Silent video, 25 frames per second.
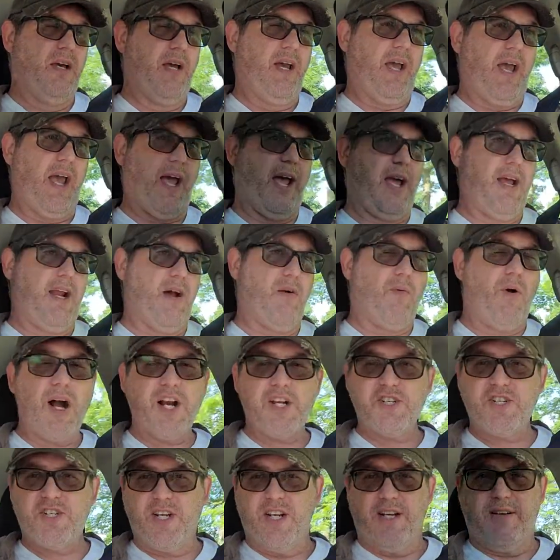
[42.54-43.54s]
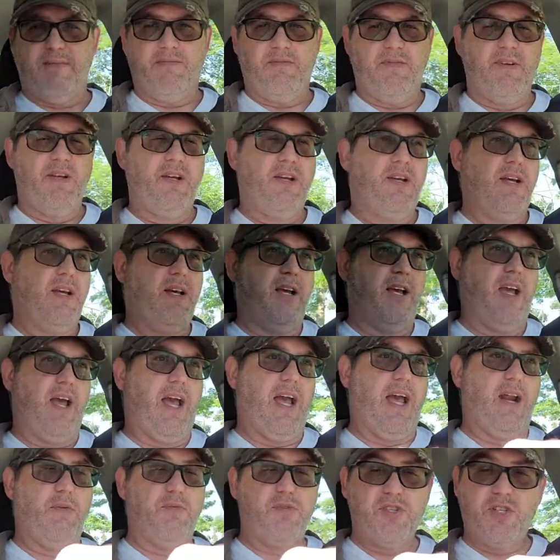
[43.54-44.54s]
And I watched it,
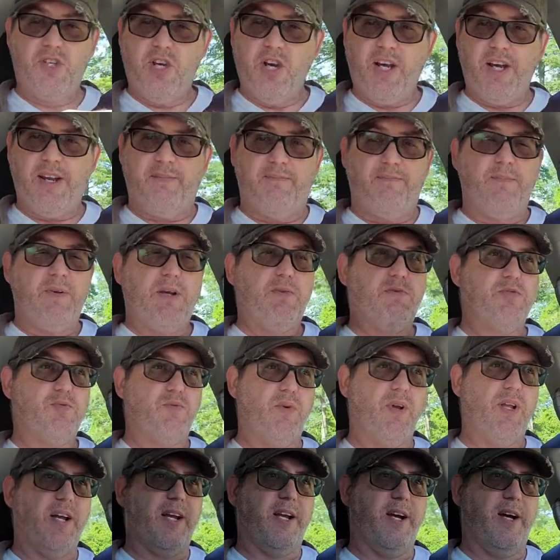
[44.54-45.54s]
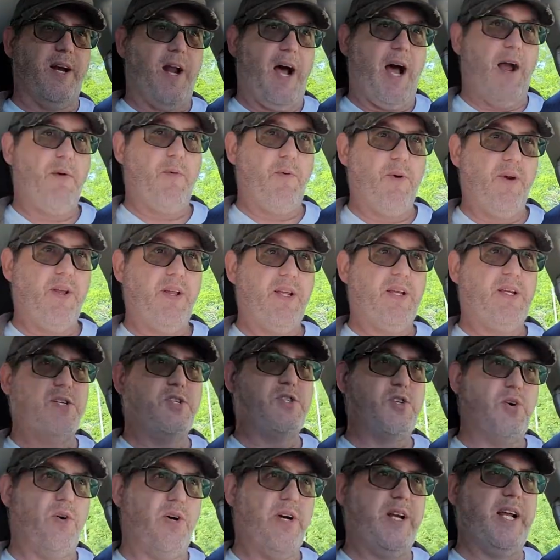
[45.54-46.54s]
and it was good. It was really good. I really
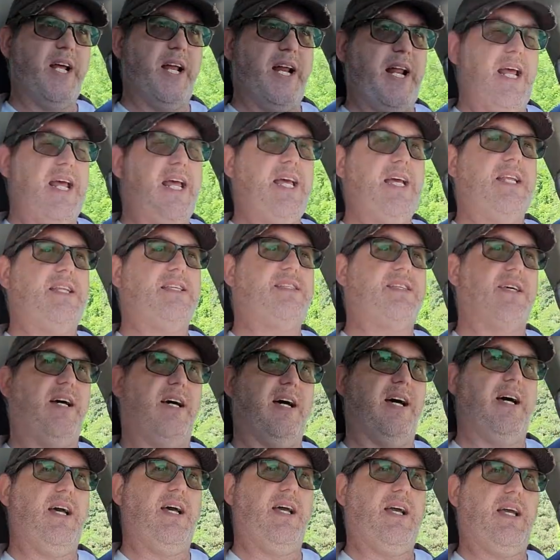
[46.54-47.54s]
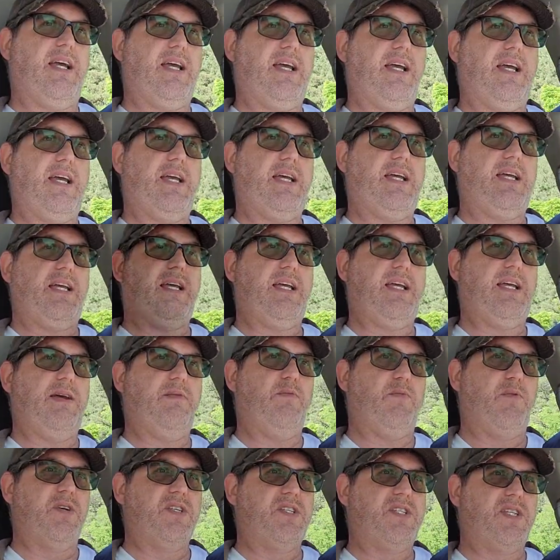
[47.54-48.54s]
enjoyed it. It uh, it
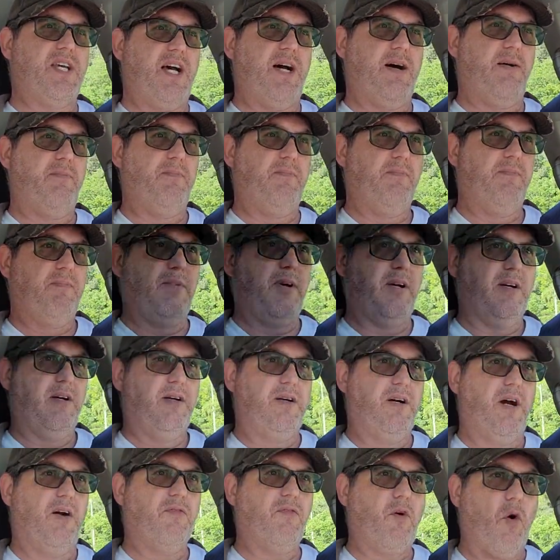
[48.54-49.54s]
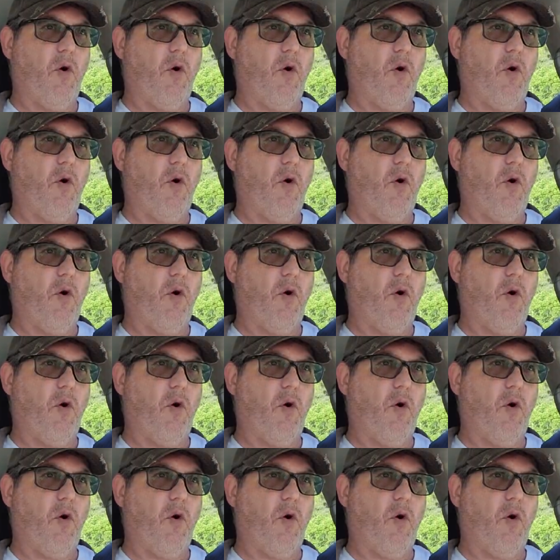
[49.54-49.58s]
was, um, of